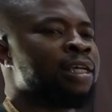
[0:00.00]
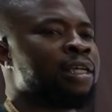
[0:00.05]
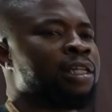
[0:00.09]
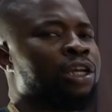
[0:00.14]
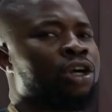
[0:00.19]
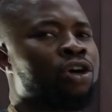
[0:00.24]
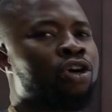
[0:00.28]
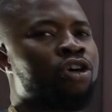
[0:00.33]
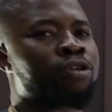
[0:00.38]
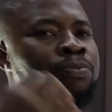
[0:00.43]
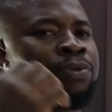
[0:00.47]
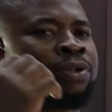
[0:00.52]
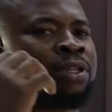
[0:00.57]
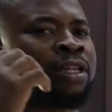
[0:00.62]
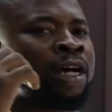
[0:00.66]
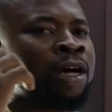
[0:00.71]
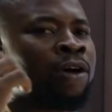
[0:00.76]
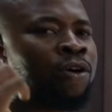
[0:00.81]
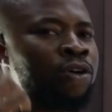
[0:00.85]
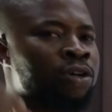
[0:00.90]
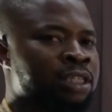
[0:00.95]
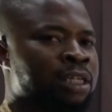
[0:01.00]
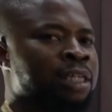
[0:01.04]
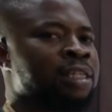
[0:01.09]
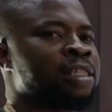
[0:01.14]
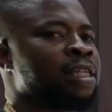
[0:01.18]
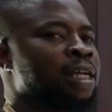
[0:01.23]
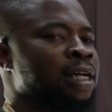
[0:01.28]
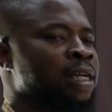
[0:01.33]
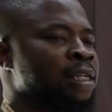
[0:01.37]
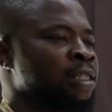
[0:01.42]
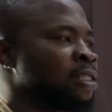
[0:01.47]
the computer
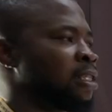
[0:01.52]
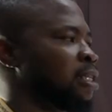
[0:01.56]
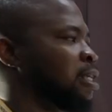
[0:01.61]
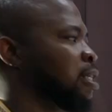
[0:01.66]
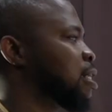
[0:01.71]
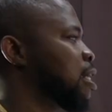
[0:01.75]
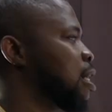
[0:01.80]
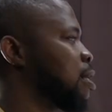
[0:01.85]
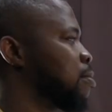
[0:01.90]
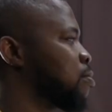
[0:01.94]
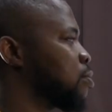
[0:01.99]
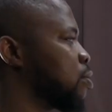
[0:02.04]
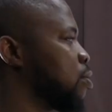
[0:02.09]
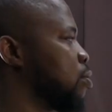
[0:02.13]
understands in terms